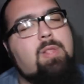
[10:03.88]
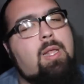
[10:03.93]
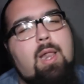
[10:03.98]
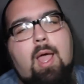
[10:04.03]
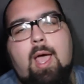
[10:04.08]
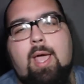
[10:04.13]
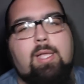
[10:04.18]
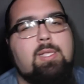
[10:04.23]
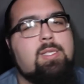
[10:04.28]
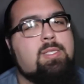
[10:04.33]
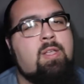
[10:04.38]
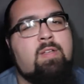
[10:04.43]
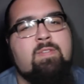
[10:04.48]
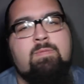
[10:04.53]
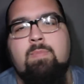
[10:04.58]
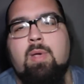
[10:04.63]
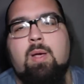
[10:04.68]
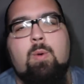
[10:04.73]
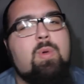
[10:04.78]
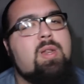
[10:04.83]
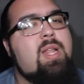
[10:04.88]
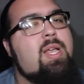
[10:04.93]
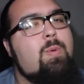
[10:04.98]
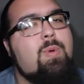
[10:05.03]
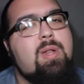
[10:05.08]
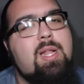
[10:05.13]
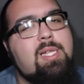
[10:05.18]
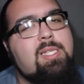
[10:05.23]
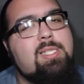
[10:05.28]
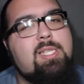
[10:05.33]
for the Lion stuff, man. When
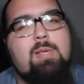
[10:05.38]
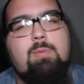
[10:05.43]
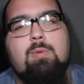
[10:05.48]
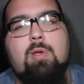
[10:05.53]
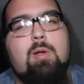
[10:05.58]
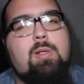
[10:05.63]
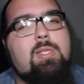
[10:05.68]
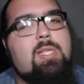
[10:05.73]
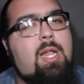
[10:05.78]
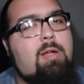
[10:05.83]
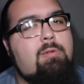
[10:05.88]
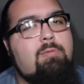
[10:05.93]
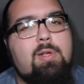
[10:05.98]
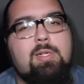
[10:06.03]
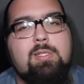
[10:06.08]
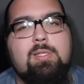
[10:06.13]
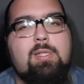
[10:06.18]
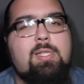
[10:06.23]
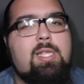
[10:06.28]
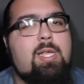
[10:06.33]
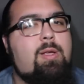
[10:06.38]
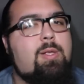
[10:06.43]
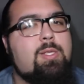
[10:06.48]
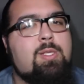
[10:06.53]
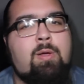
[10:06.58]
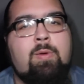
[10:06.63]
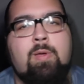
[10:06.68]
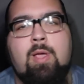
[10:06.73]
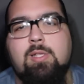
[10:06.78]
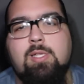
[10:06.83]
I see him go into that Rasta
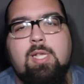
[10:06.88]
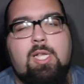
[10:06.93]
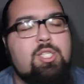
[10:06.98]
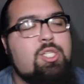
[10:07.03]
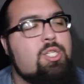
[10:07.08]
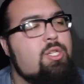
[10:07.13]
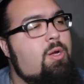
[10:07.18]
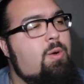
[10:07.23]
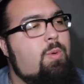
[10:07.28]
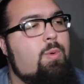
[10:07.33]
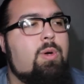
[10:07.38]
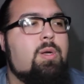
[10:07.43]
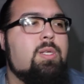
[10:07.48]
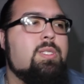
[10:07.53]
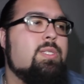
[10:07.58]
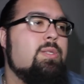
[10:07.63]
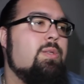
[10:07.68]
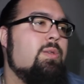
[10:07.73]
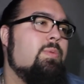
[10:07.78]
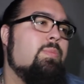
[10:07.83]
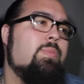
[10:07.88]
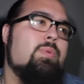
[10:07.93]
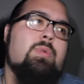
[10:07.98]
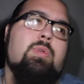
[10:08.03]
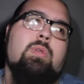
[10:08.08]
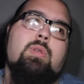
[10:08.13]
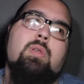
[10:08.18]
territory, I was like, you know what, Snoop?